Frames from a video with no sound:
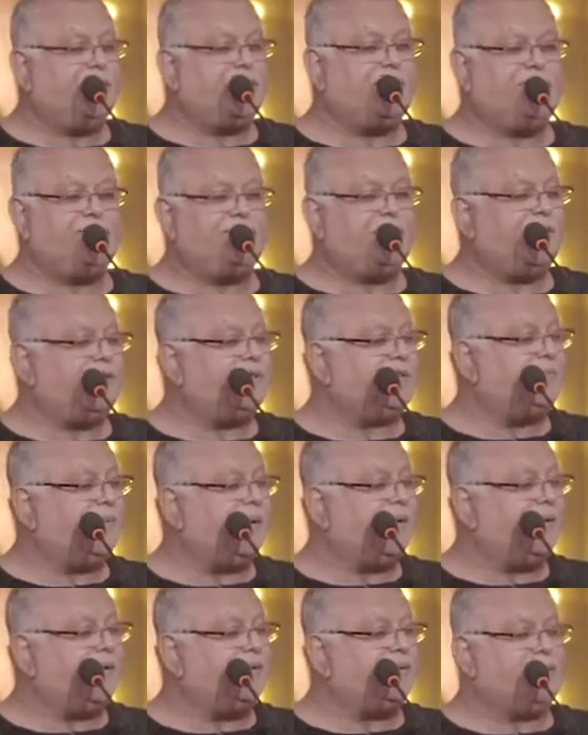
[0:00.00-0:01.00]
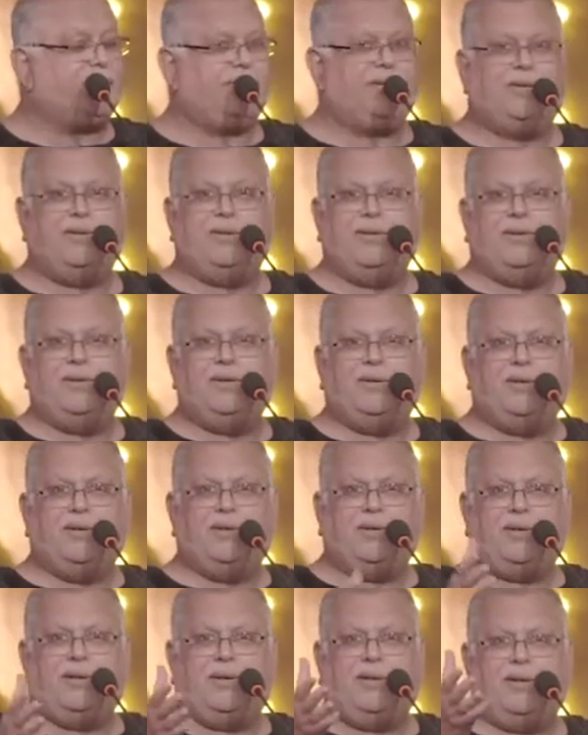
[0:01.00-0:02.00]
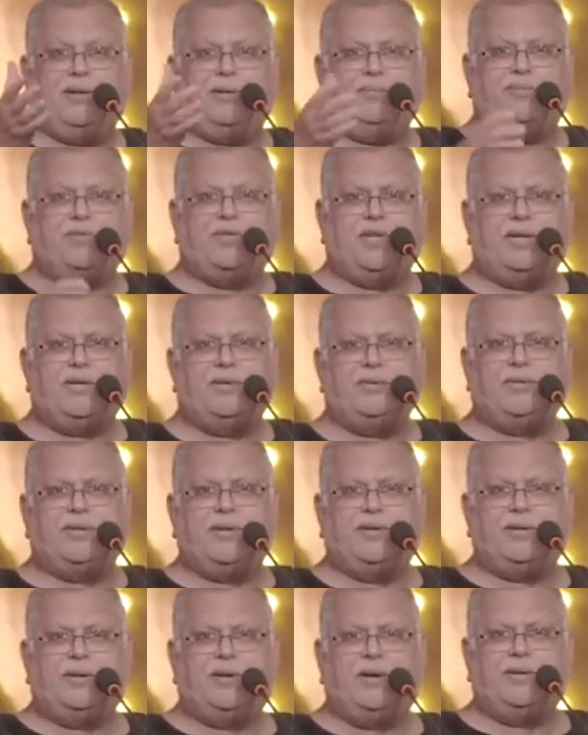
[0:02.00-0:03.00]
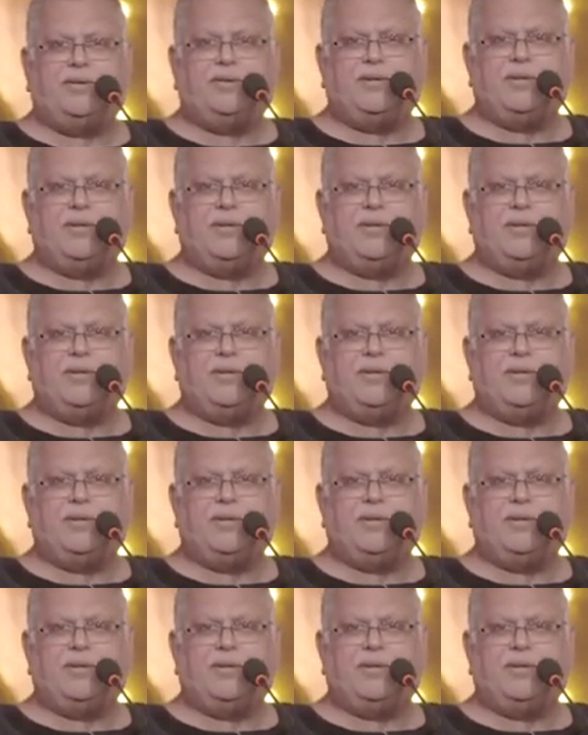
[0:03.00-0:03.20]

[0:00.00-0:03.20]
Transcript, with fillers: and welcome Jay's parents, uh, Jayant and